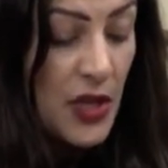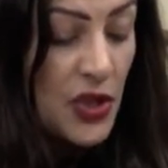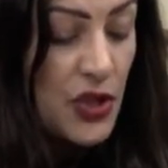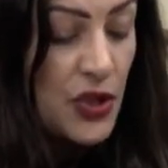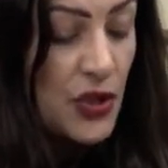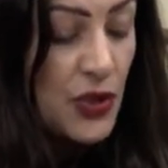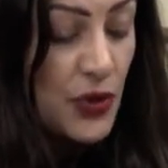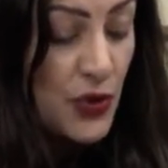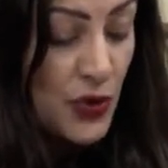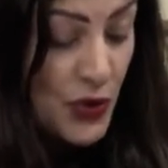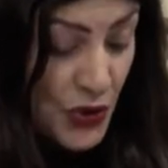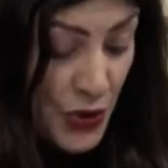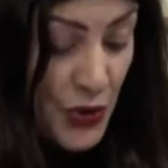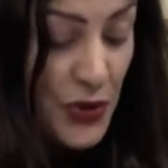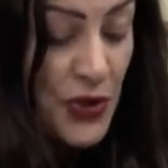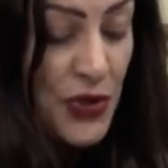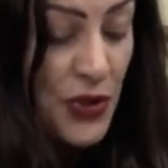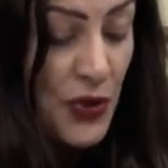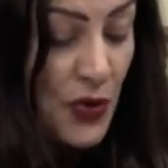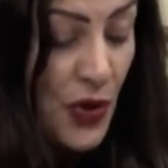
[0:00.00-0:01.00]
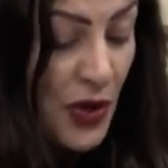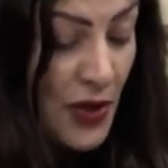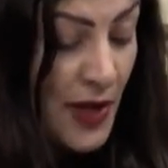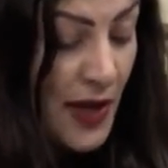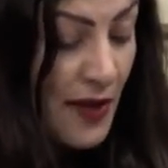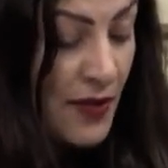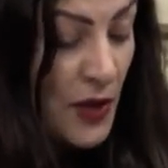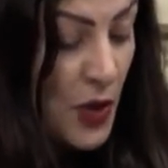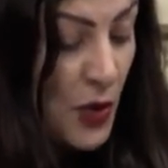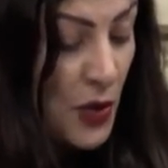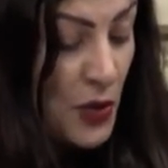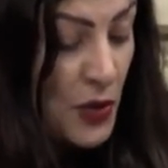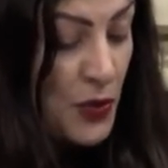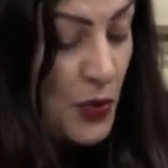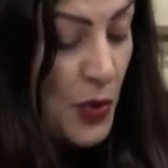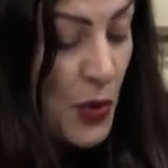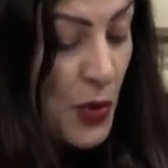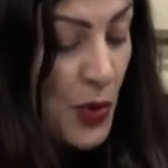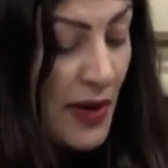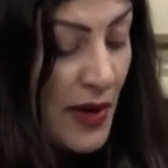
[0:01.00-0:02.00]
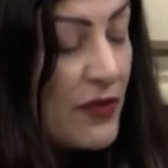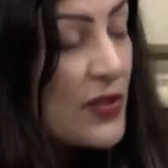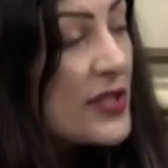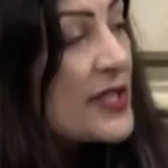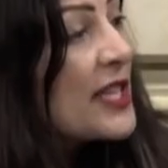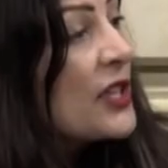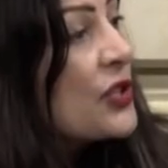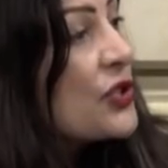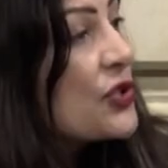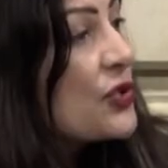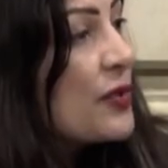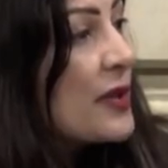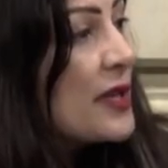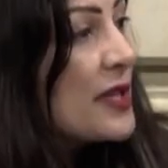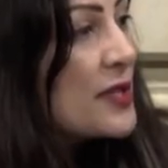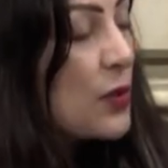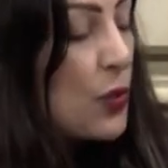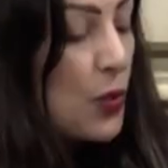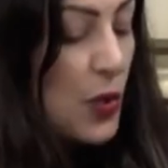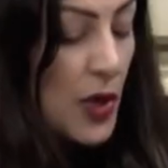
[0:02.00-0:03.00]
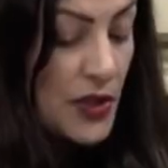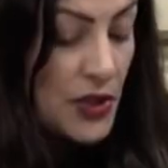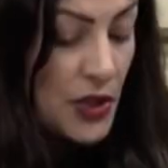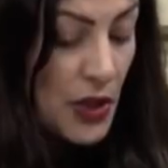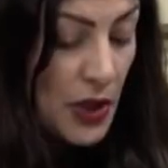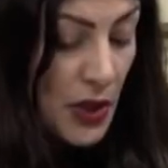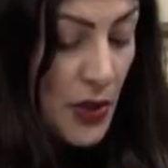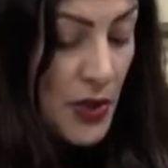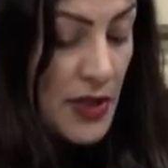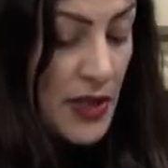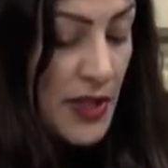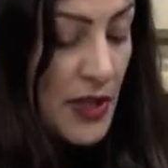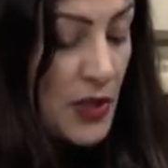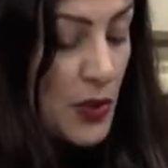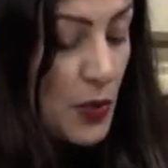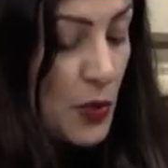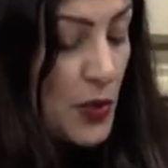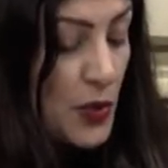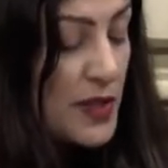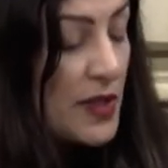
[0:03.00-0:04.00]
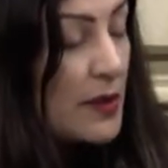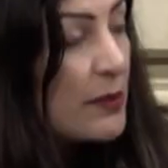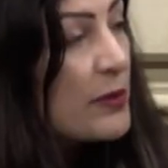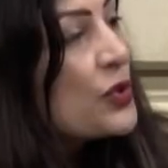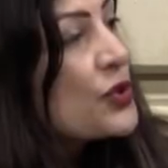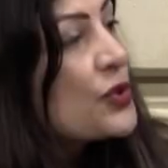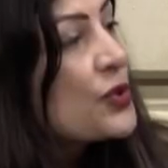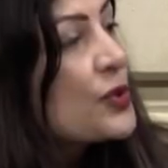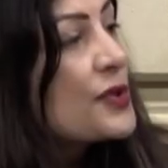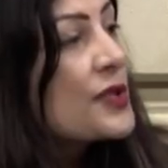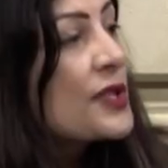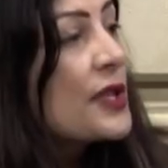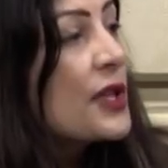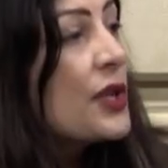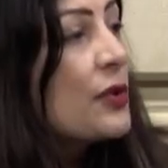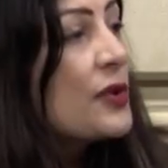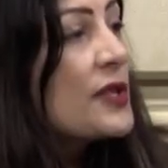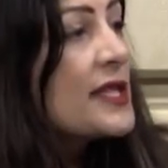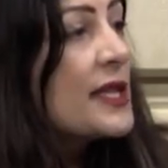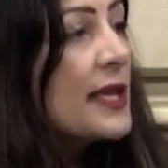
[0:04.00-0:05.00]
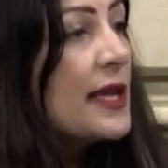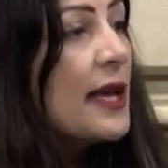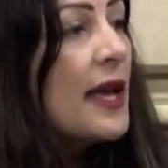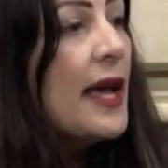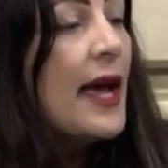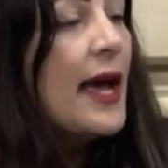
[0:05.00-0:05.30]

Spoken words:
stood strong in the Cold War and for centuries worked closely towards our mutual security